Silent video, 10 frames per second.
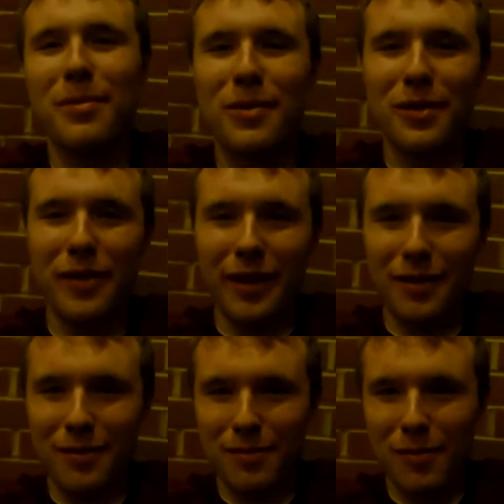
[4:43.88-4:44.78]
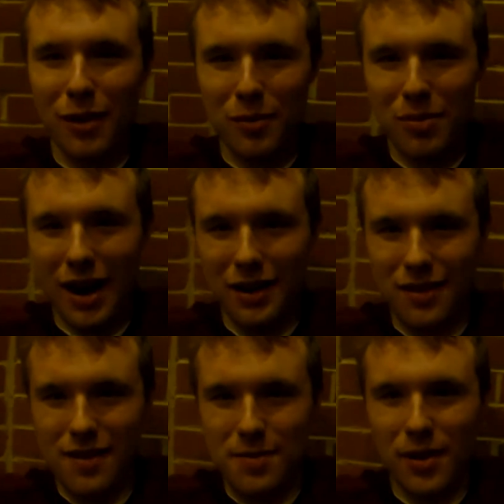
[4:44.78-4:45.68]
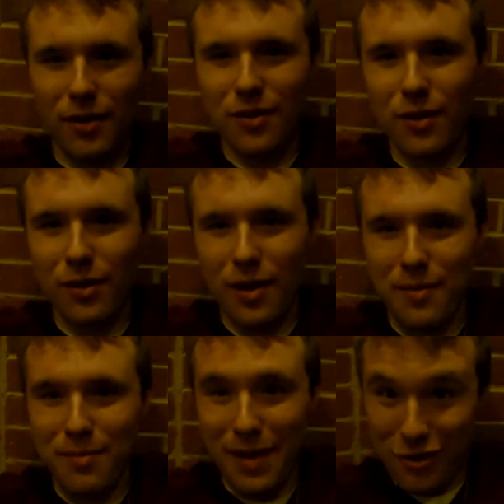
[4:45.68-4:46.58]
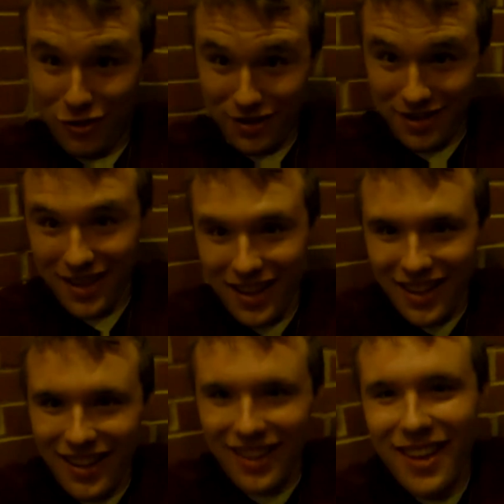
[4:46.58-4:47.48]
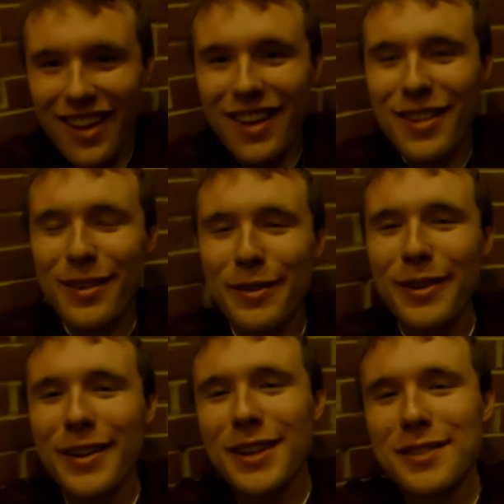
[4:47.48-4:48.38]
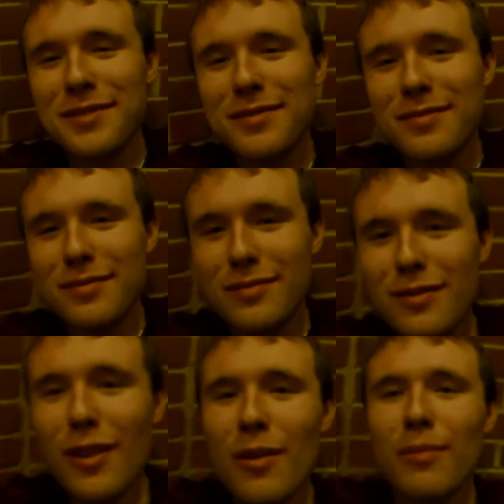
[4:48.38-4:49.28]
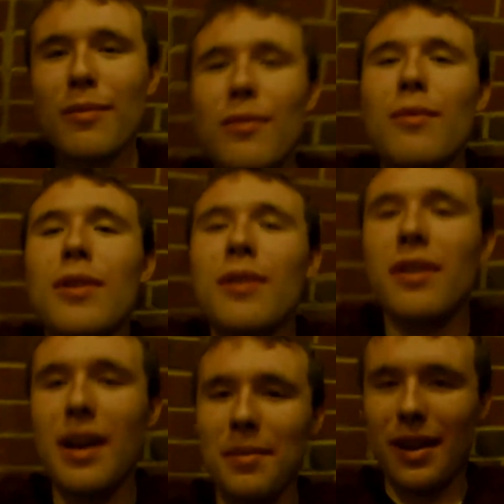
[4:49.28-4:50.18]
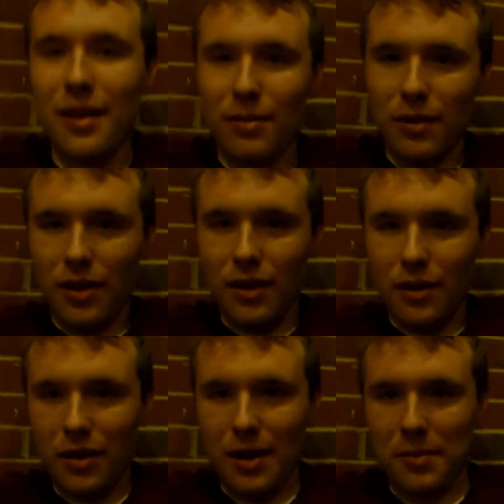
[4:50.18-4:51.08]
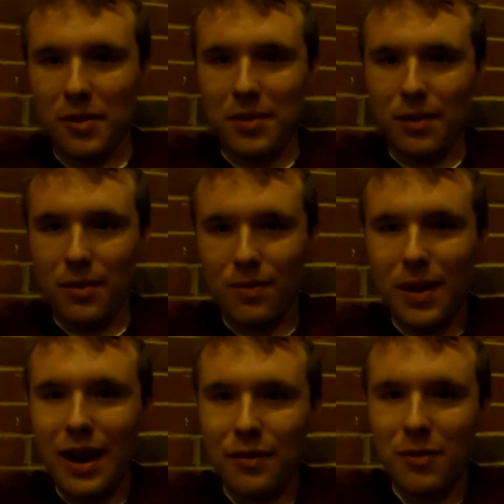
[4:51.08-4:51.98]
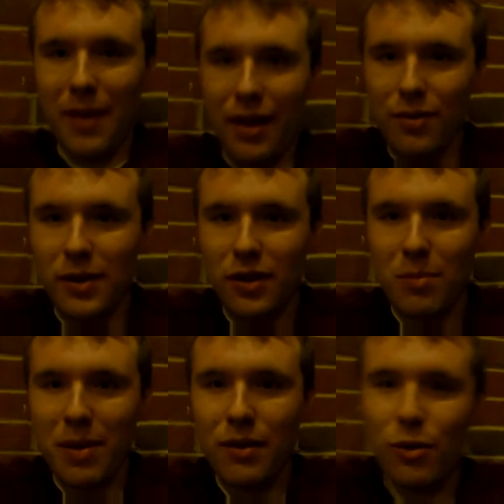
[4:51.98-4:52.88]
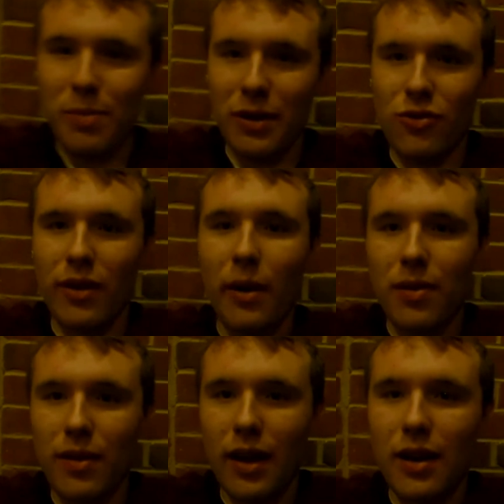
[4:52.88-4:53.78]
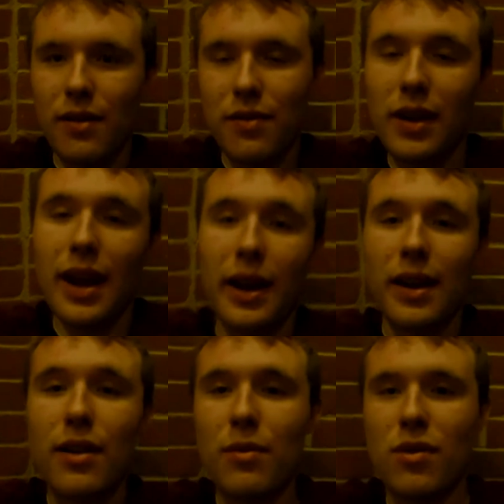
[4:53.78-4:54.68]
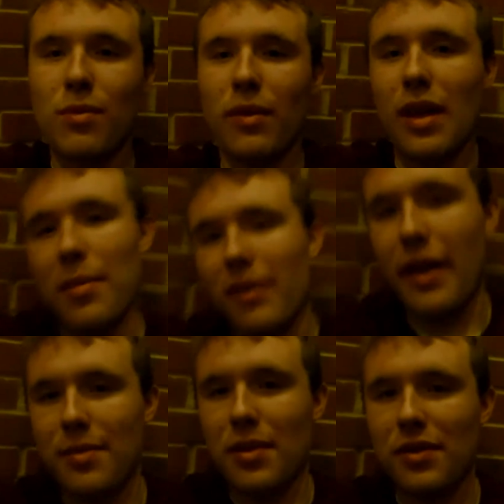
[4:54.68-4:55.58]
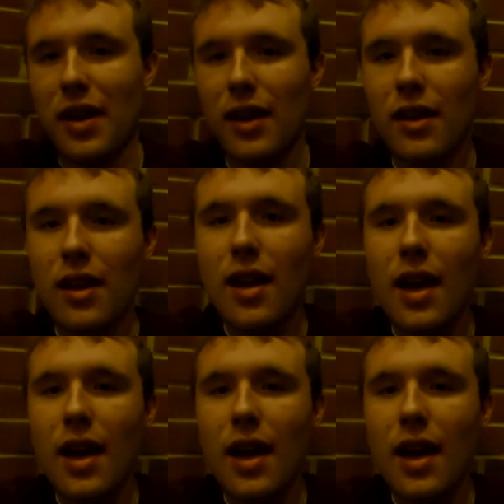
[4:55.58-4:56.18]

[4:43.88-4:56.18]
sort of like modern practices, but also patience. So what Notre Dame did, what the Notre Dame group did, was right after Mass, we took a big group picture outside of St. Agnes, which is where the upperclassmen are staying,